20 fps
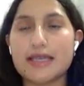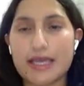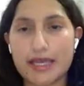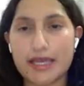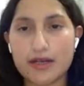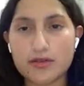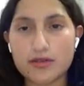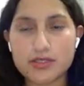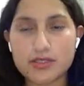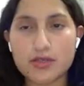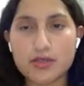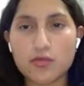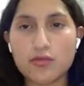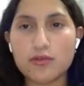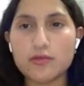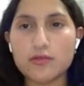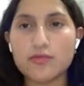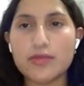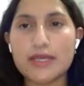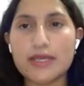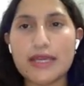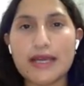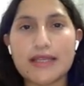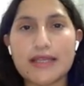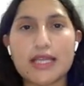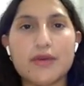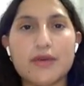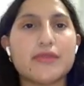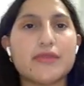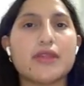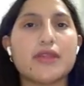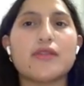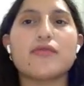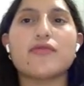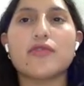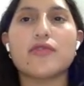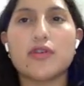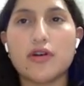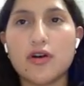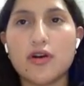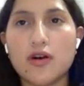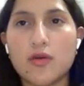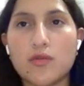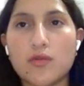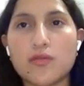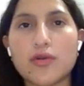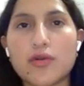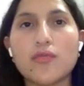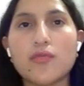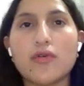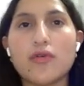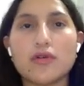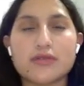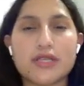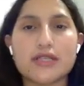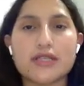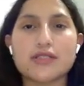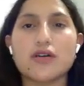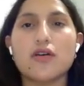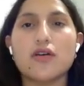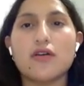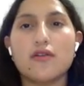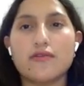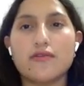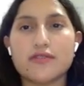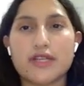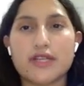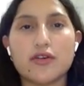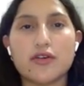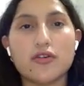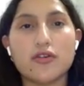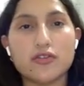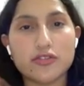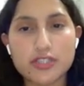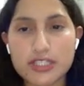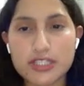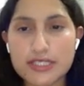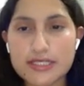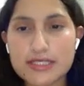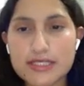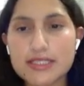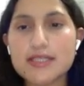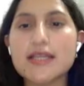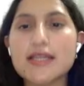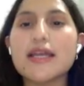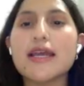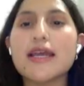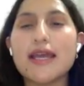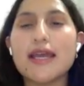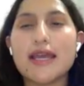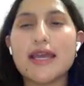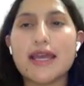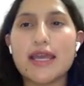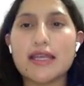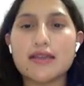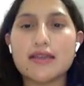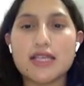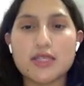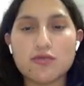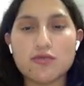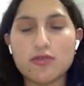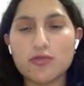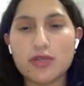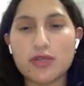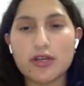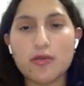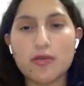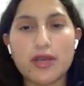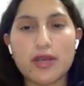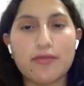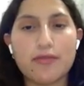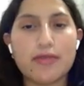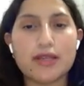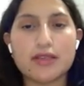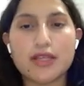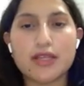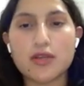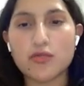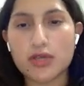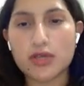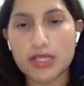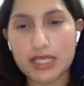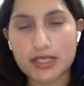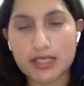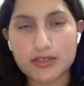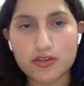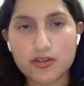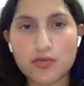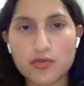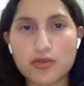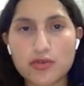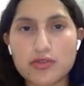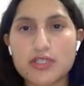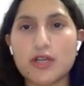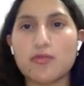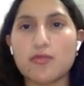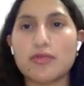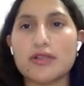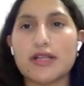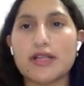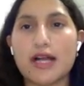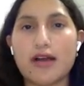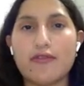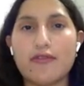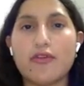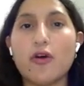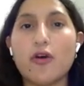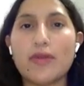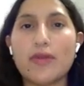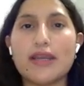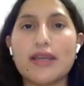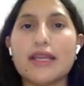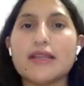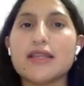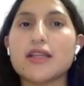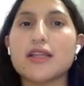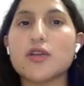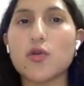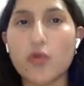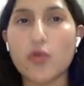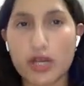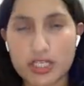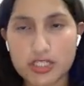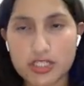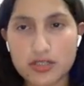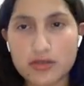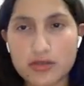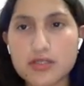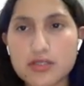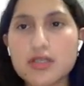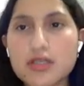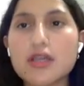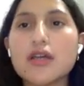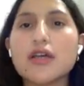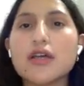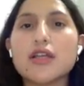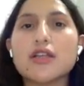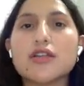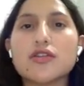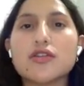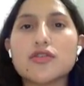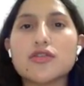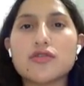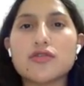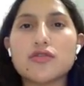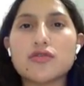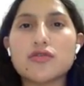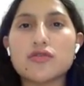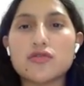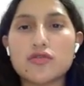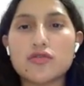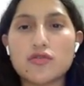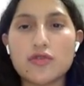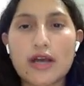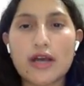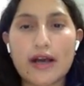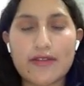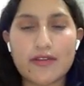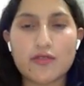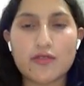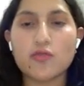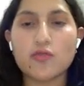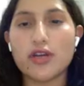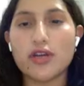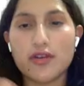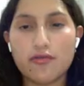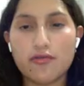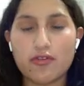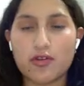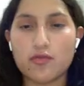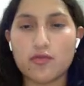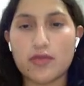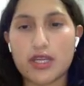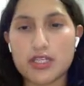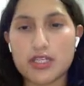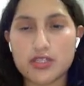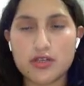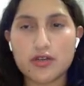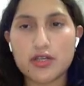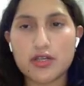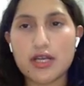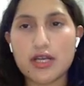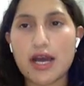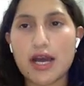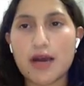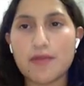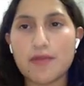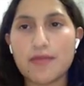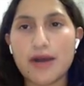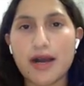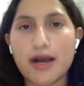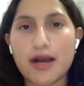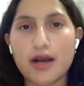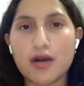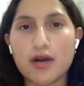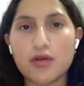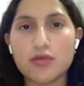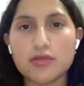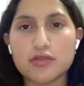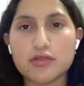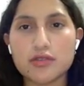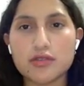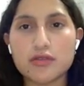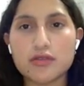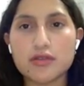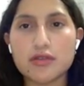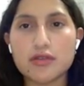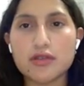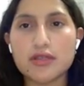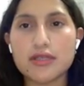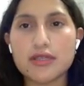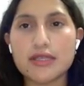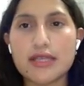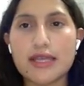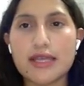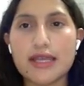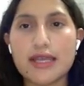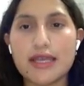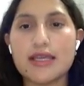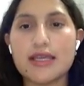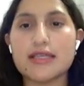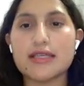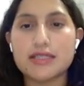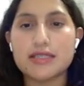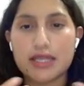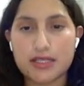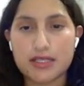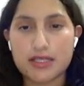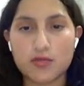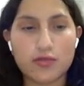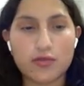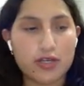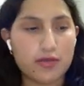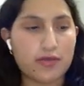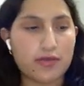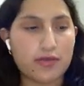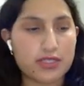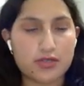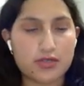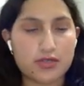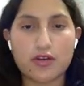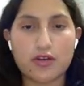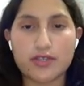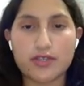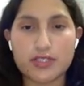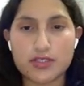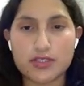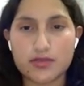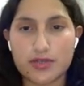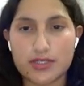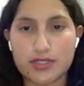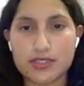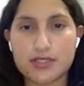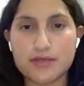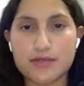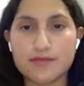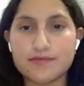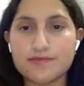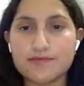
scales will be adapted from proposals of psychologists, and this will be complemented with interviews that will have open-ended questions to gather more information about the states of motivation of the students.